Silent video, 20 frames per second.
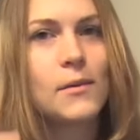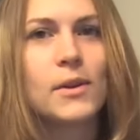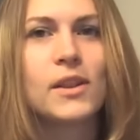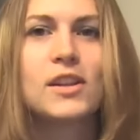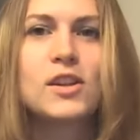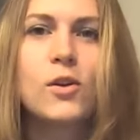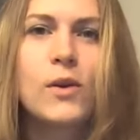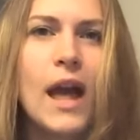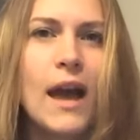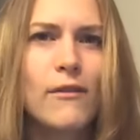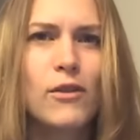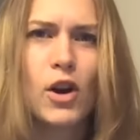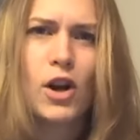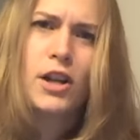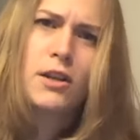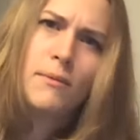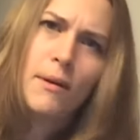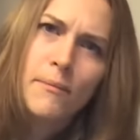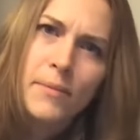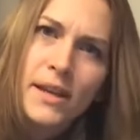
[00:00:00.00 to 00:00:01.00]
really don't have an
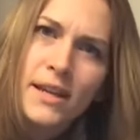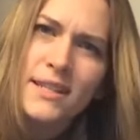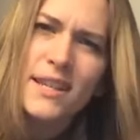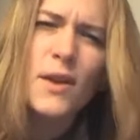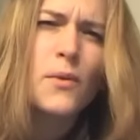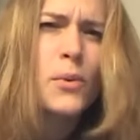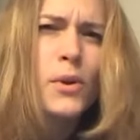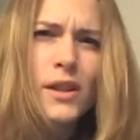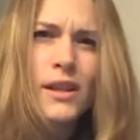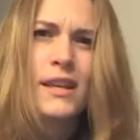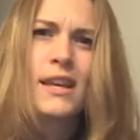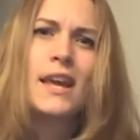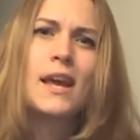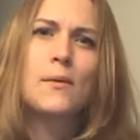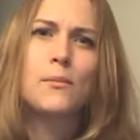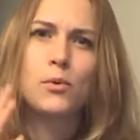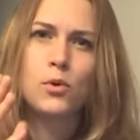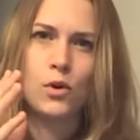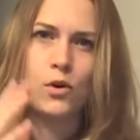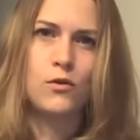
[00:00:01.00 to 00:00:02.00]
argument because I really
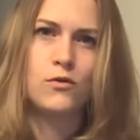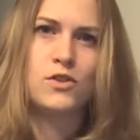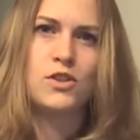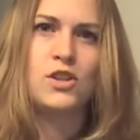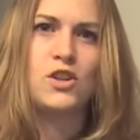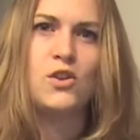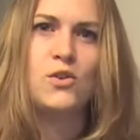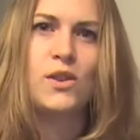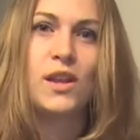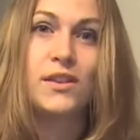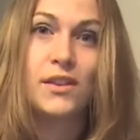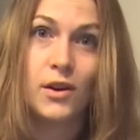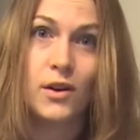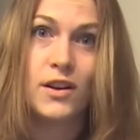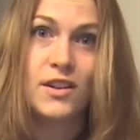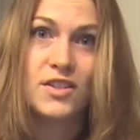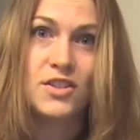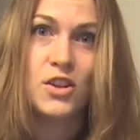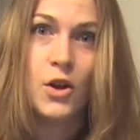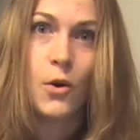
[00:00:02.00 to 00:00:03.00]
can't prove to you that there
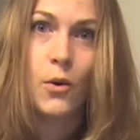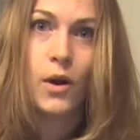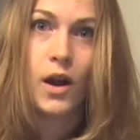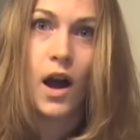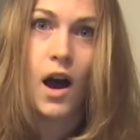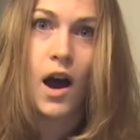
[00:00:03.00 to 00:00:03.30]
is no